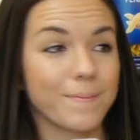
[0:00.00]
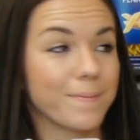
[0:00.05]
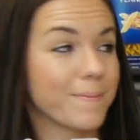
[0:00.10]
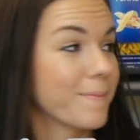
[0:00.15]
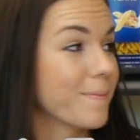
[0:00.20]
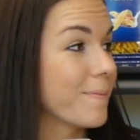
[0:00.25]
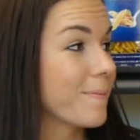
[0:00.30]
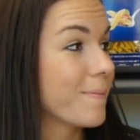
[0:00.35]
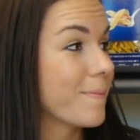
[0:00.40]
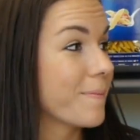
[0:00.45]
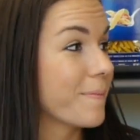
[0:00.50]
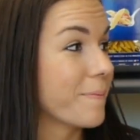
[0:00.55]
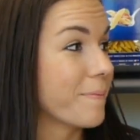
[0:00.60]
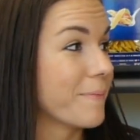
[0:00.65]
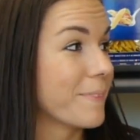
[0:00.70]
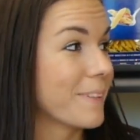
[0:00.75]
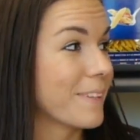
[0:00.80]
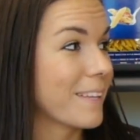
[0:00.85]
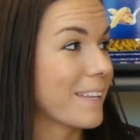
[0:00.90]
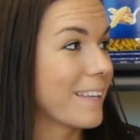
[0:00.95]

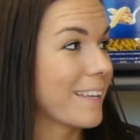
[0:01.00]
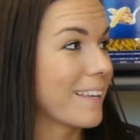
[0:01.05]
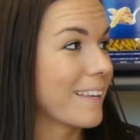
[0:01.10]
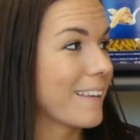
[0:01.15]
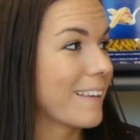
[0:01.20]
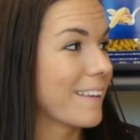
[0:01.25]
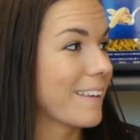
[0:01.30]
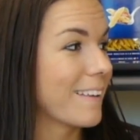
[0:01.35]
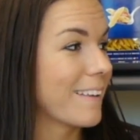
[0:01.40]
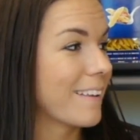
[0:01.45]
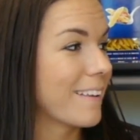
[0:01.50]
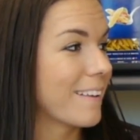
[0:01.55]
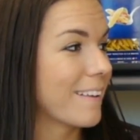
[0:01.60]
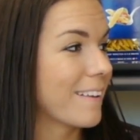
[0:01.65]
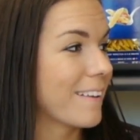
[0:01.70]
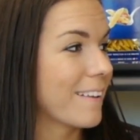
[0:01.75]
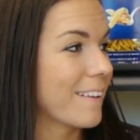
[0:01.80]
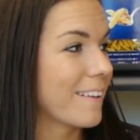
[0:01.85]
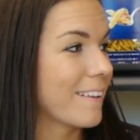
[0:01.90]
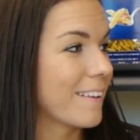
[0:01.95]

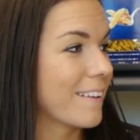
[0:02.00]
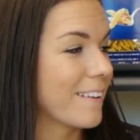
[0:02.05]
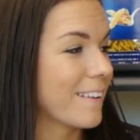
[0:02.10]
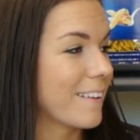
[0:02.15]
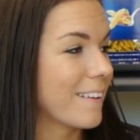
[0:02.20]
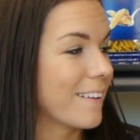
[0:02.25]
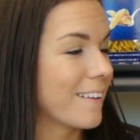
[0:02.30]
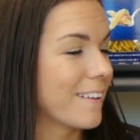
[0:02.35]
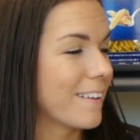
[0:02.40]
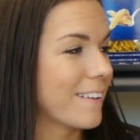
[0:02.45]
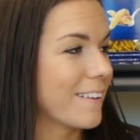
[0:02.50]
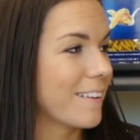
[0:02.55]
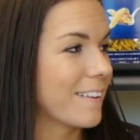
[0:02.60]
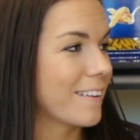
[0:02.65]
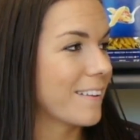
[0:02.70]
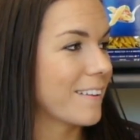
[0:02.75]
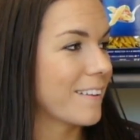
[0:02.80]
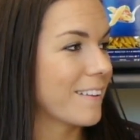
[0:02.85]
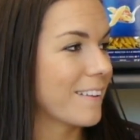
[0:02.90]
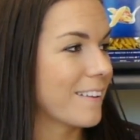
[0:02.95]

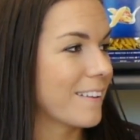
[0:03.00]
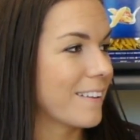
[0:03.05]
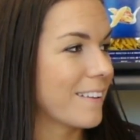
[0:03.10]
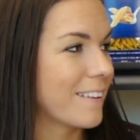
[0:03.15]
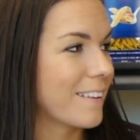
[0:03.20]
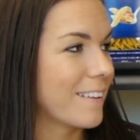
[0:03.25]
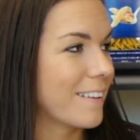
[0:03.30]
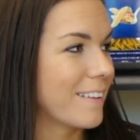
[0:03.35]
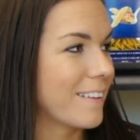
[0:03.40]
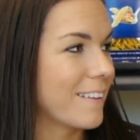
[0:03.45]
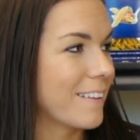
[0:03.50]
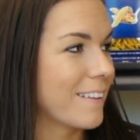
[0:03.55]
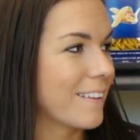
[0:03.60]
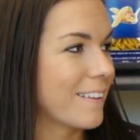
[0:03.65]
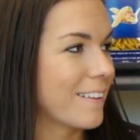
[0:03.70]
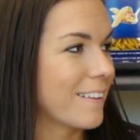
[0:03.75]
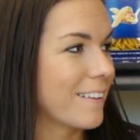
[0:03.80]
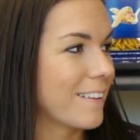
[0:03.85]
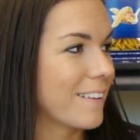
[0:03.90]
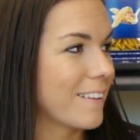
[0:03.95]

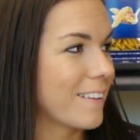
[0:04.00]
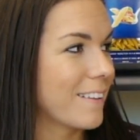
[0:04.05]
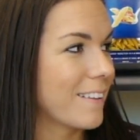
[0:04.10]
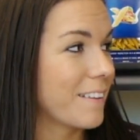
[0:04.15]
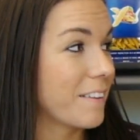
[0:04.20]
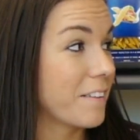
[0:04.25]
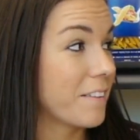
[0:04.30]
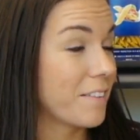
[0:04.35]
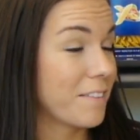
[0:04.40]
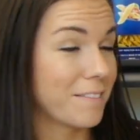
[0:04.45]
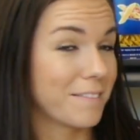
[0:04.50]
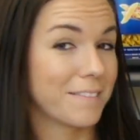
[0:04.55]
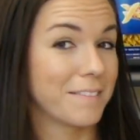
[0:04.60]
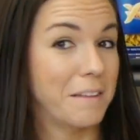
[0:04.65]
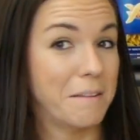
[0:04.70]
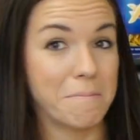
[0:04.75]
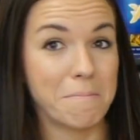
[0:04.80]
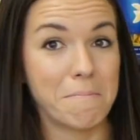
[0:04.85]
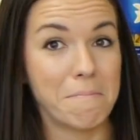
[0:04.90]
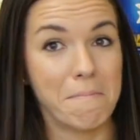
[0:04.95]

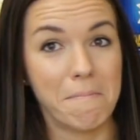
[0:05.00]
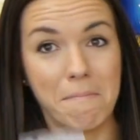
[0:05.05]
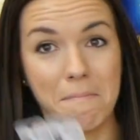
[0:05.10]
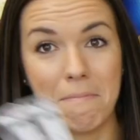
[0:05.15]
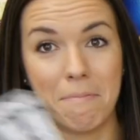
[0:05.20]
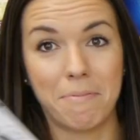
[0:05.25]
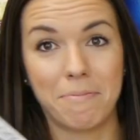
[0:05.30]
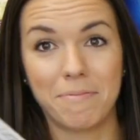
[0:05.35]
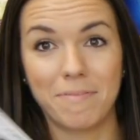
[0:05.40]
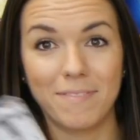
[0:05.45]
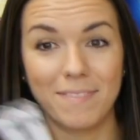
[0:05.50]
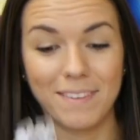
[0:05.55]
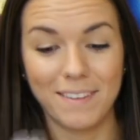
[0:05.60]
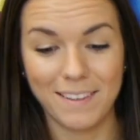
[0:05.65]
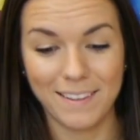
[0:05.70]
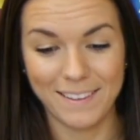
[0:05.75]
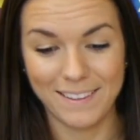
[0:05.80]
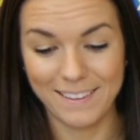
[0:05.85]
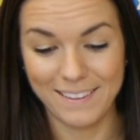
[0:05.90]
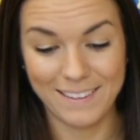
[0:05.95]

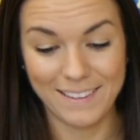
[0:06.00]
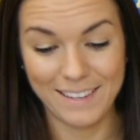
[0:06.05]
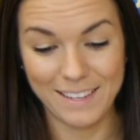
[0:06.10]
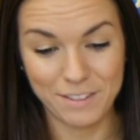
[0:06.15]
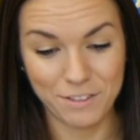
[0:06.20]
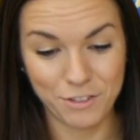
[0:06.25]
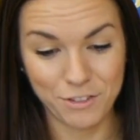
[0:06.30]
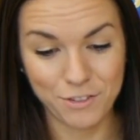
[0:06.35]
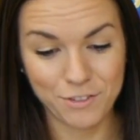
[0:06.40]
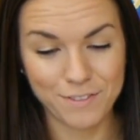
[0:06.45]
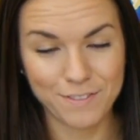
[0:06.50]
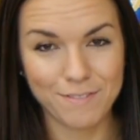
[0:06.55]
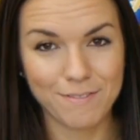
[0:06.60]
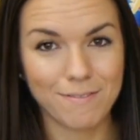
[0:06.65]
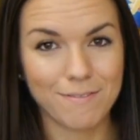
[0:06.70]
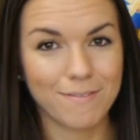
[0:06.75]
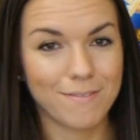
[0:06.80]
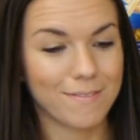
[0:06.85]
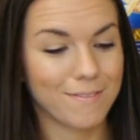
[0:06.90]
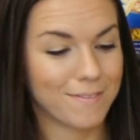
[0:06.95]

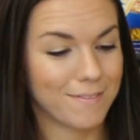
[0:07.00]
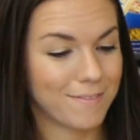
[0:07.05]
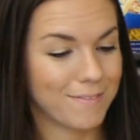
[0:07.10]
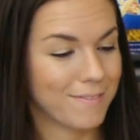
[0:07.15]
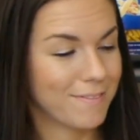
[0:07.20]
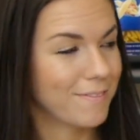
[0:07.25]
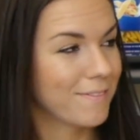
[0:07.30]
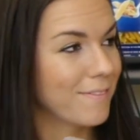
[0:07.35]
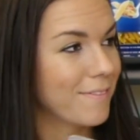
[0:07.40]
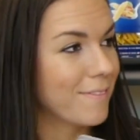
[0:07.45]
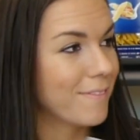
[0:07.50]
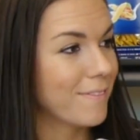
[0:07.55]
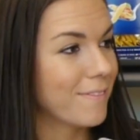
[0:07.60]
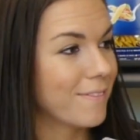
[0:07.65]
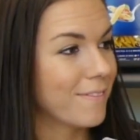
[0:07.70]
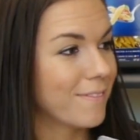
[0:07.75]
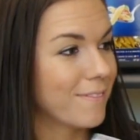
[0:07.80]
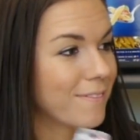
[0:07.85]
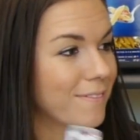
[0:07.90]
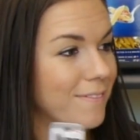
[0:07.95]
(not speaking)